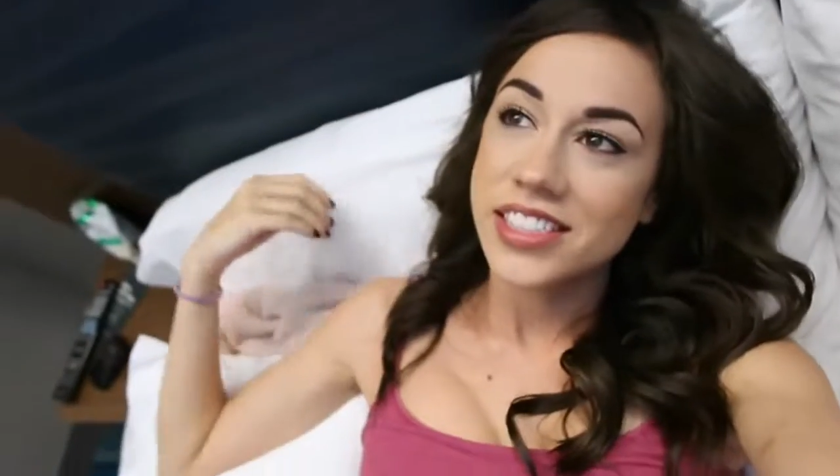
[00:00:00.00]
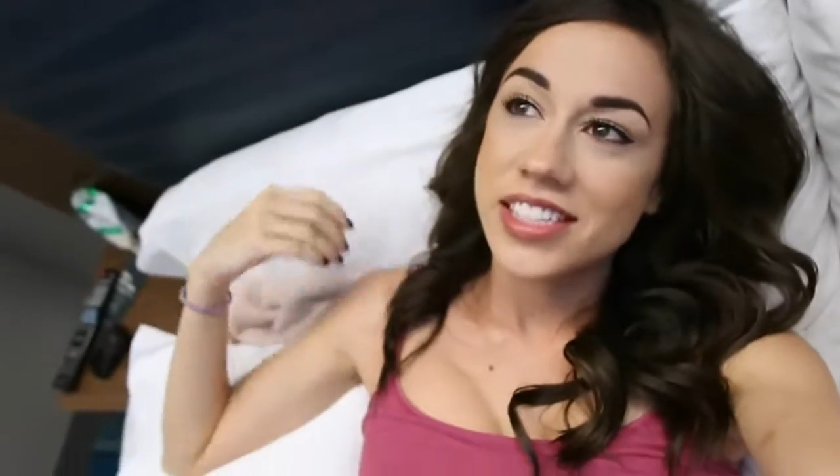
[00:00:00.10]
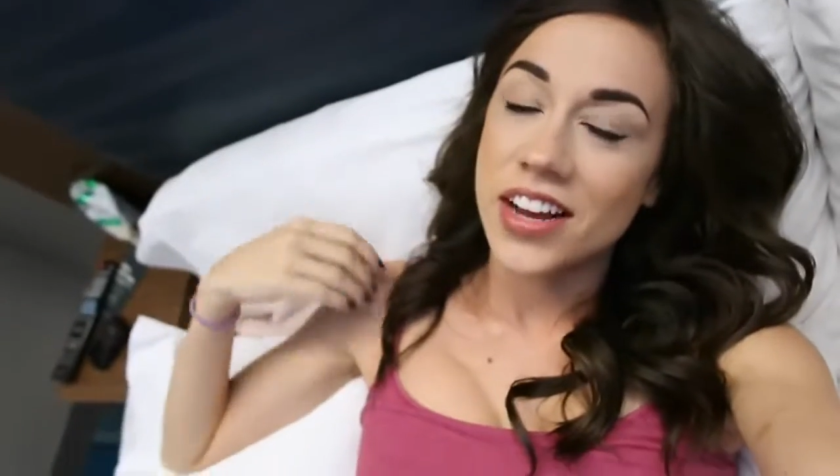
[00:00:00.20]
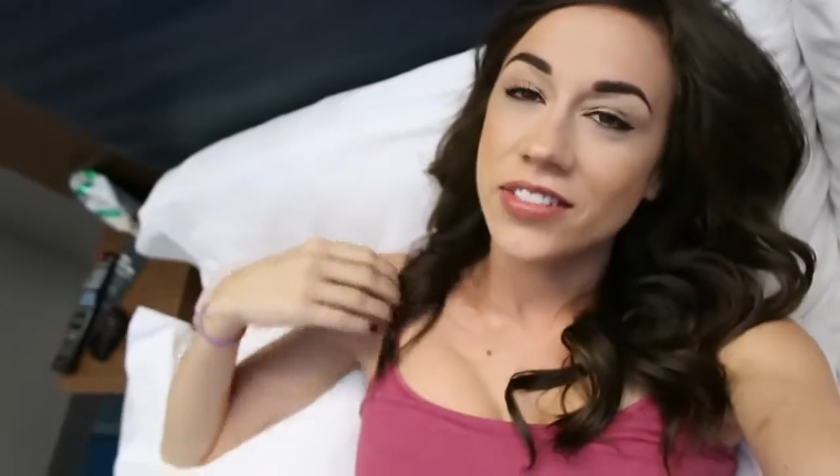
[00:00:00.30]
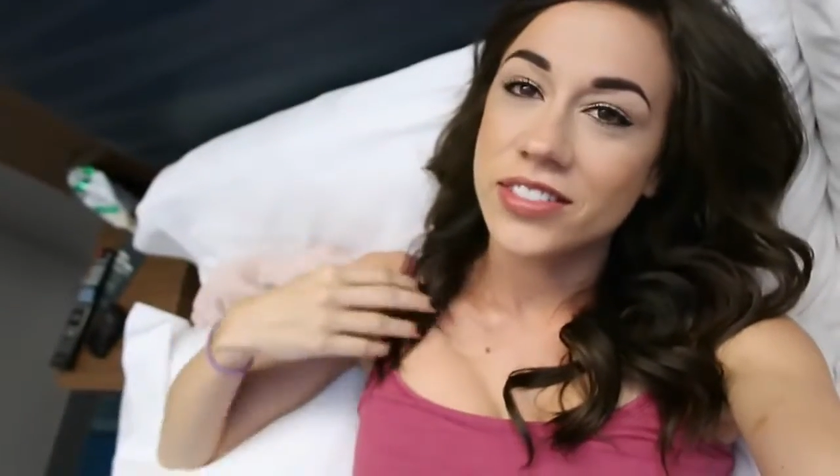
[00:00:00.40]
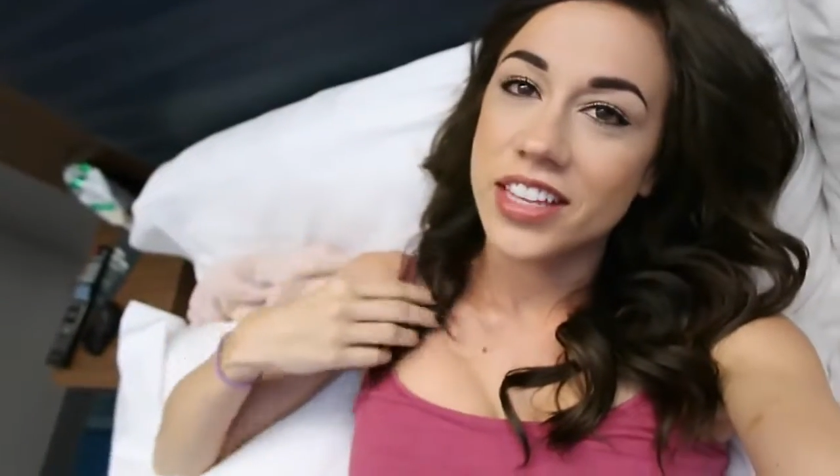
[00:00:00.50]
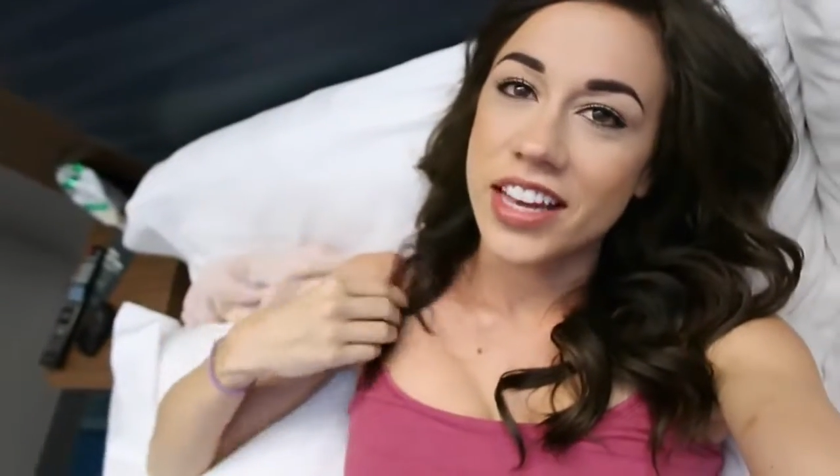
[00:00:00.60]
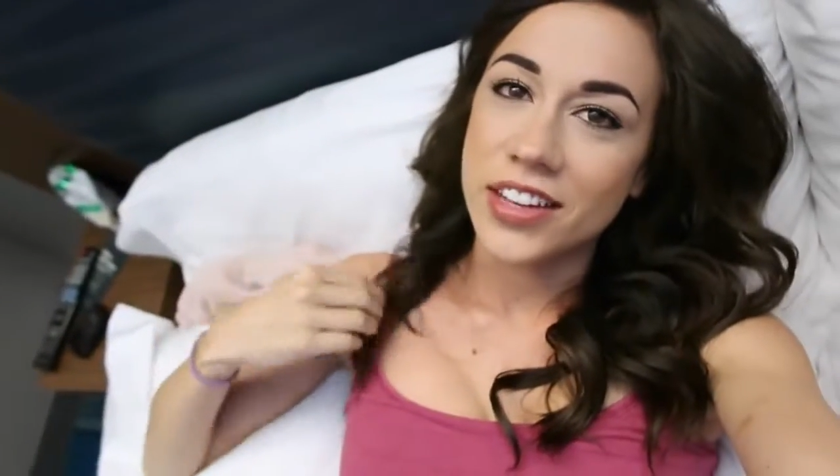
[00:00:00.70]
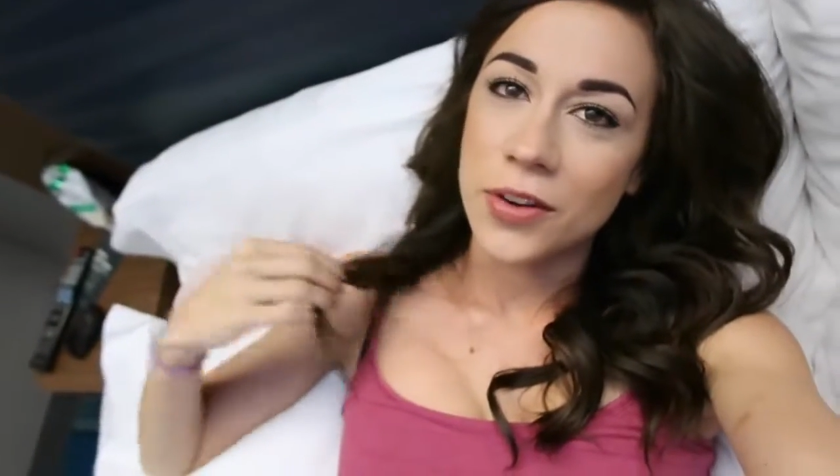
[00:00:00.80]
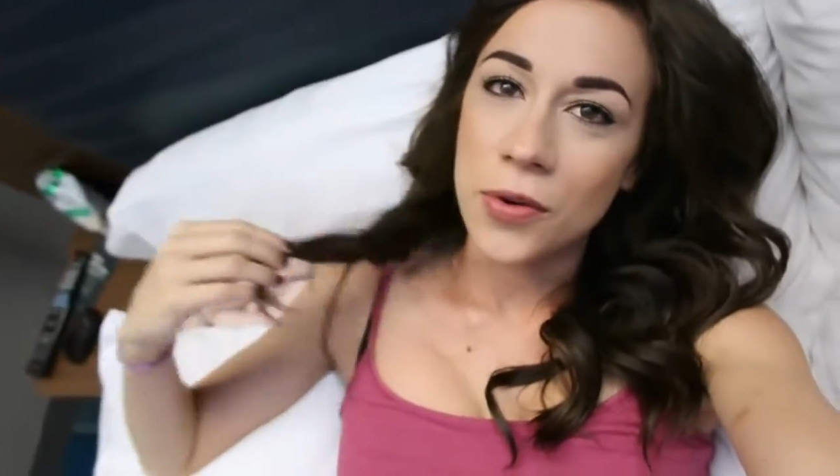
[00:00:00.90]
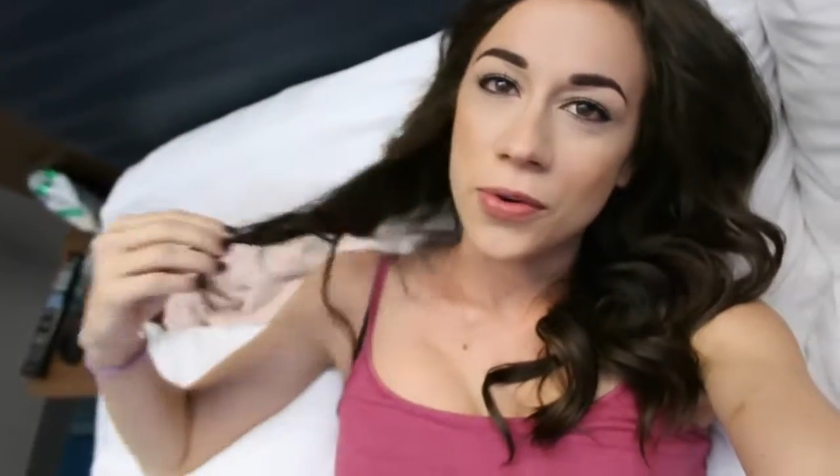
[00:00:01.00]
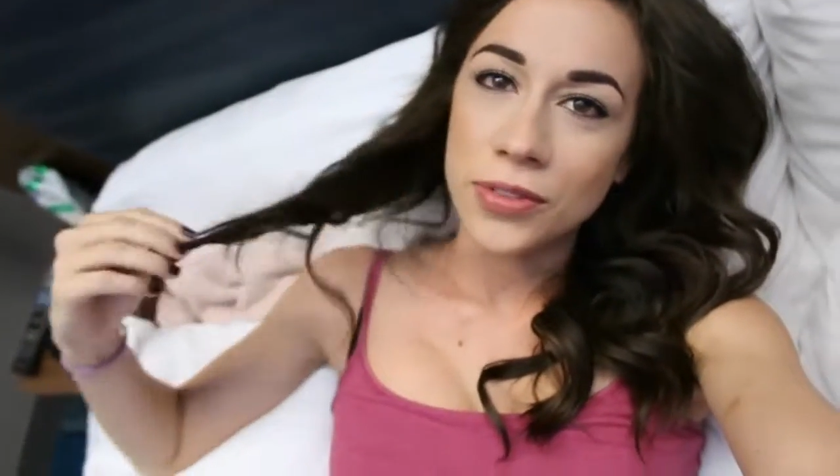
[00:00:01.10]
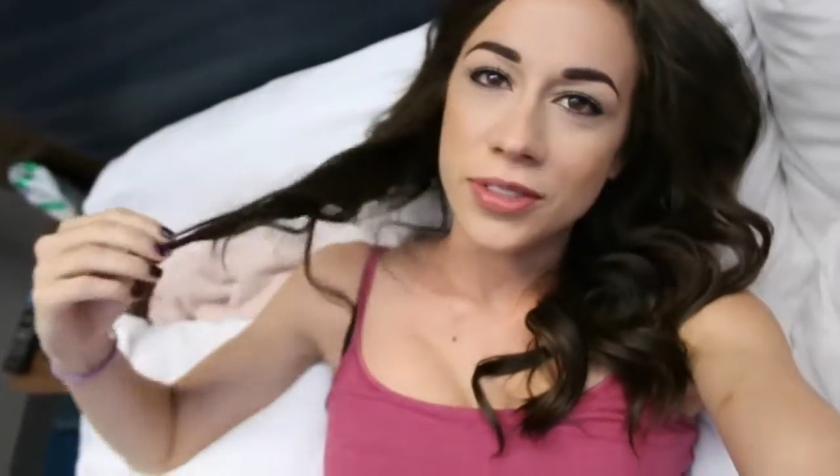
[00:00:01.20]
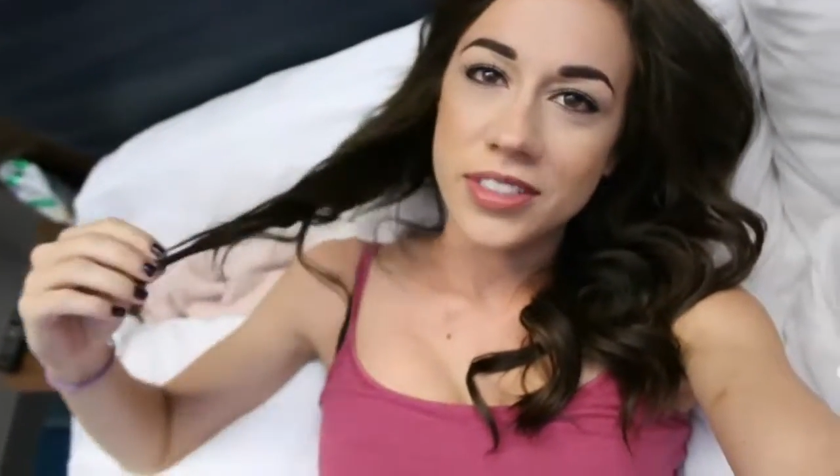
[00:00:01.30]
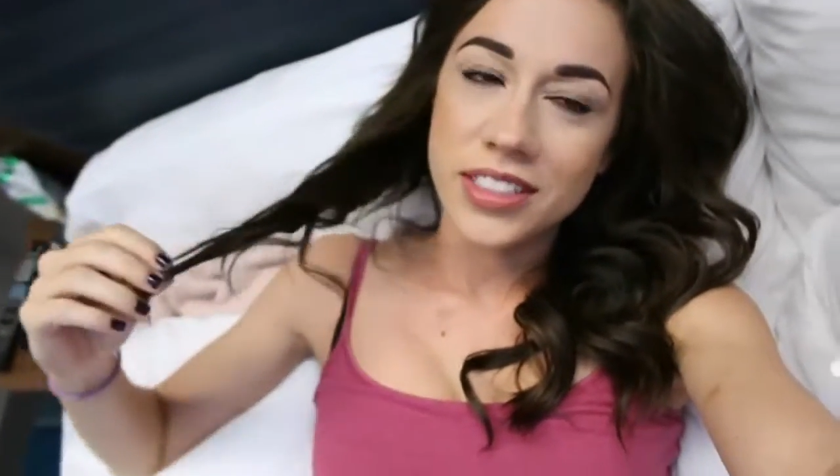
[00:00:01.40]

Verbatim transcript: sound like an old